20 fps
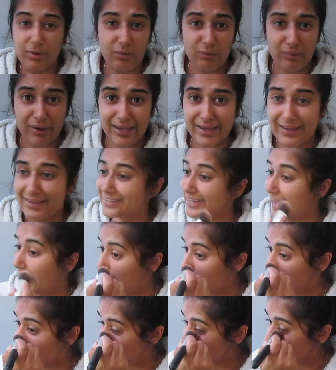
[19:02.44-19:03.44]
bit weird
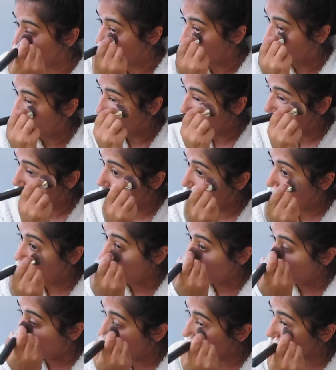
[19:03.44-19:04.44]
and a
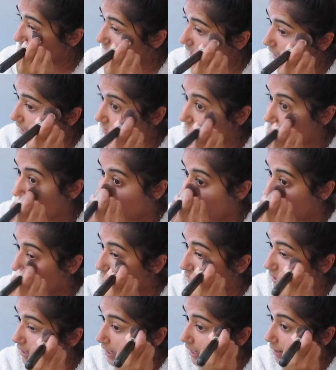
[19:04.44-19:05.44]
little bit tiring,
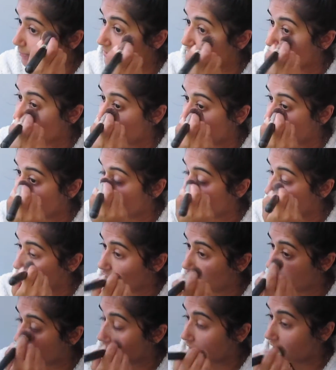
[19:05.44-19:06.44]
but I'm excited
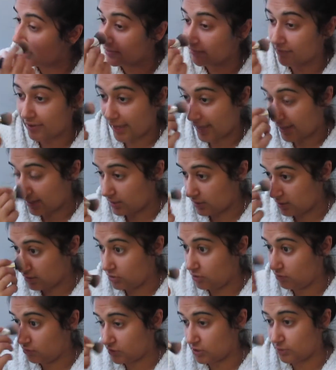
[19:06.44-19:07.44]
to just kind of get
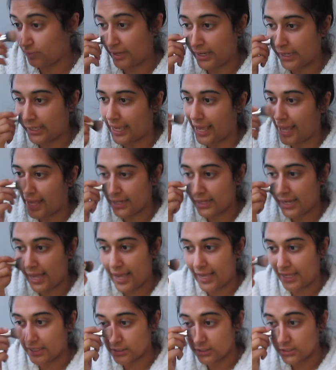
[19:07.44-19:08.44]
used to it again
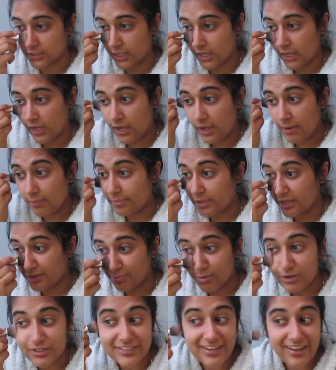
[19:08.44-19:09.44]
and be
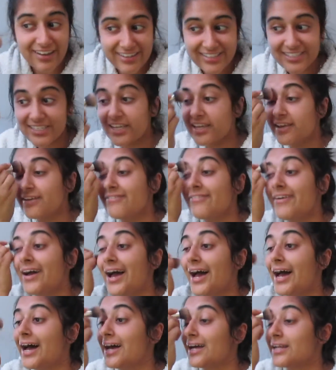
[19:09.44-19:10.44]
productive
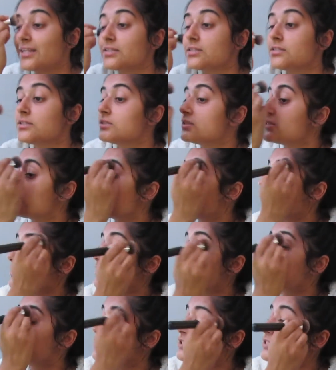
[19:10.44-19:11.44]
and, you
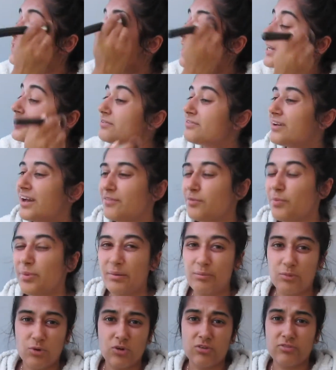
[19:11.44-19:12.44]
know, just kind of have a
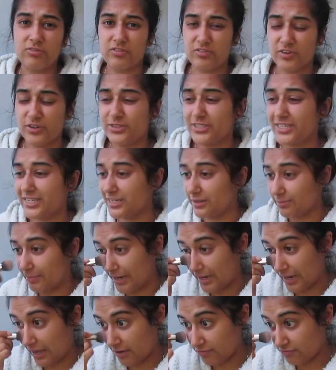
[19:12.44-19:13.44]
bit more of a routine in
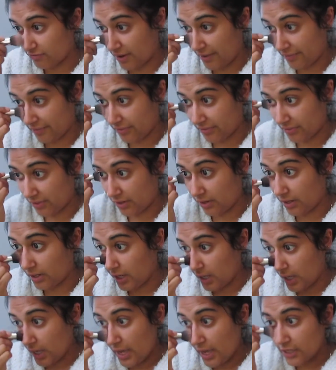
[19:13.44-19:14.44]
my life rather than
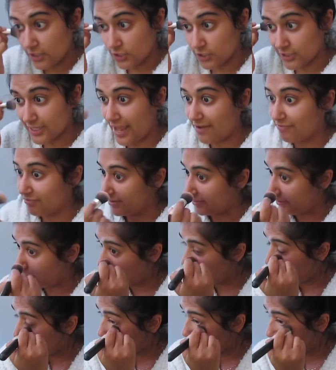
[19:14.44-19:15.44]
just
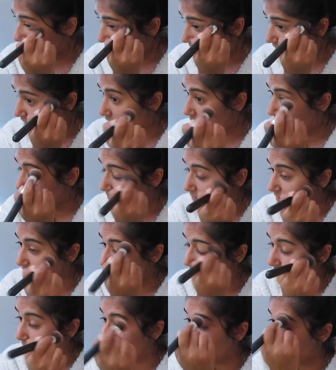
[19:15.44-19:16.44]
everything being on my terms
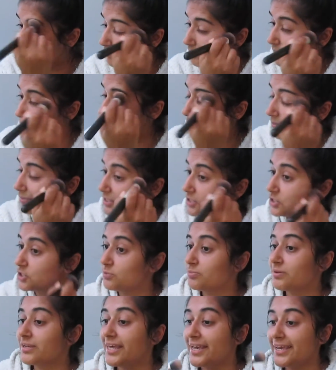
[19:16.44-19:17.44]
and then becoming
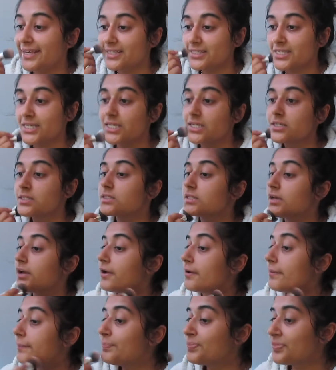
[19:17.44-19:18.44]
super lazy.
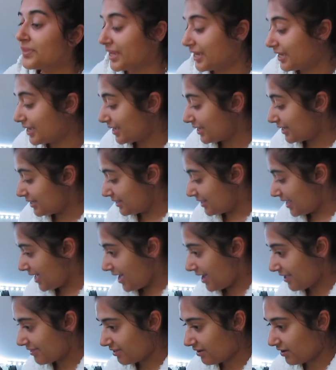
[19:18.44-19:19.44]
So
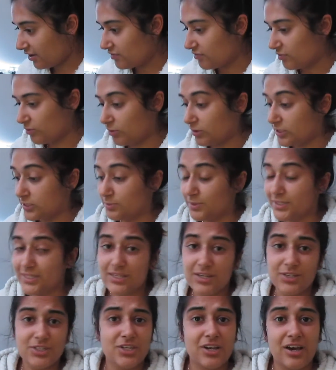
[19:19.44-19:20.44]
yeah, I think overall it's been
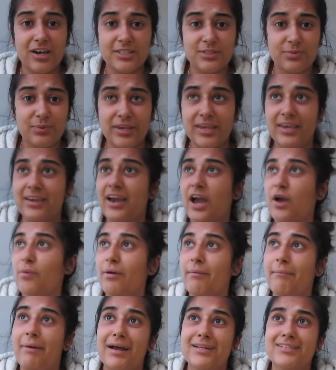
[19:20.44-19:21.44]
such a nice week. I
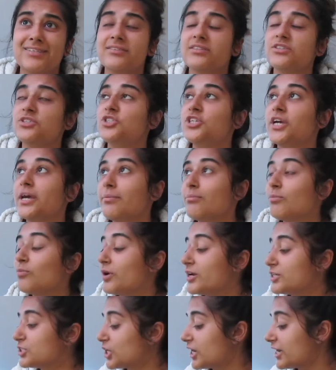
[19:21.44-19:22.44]
went back to the gym,
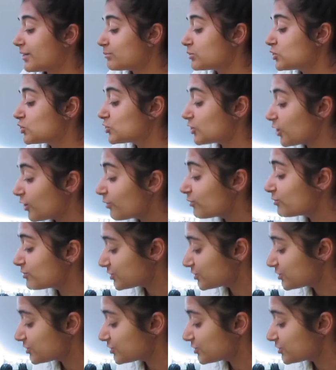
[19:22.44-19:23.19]
which I'm so,